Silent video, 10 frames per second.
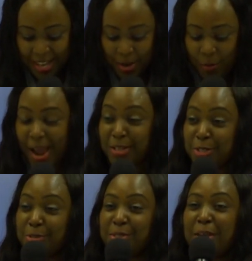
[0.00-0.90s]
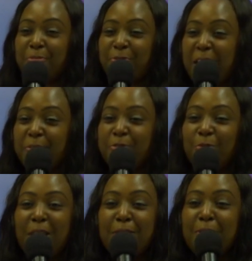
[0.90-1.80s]
Why do you stay faithful
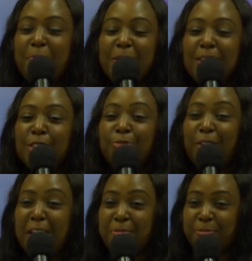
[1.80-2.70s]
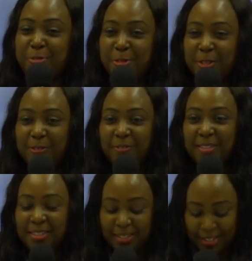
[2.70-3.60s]
when nobody's faithful?
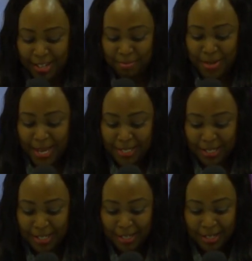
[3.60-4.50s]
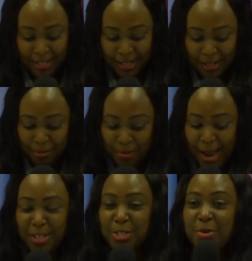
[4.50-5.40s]
Amen?
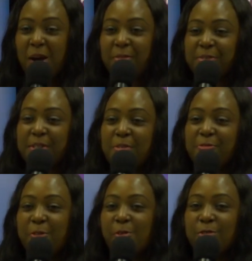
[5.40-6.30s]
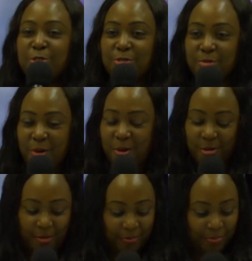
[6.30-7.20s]
Why do you have
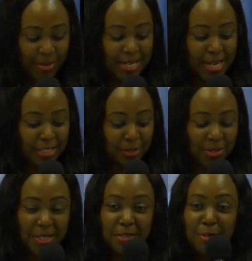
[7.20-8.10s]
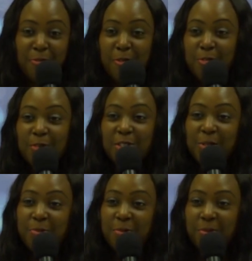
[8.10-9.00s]
self-control? Self-control
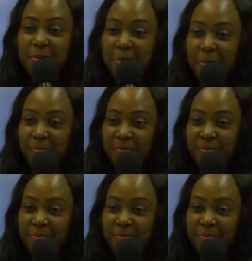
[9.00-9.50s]
chikulu nyo.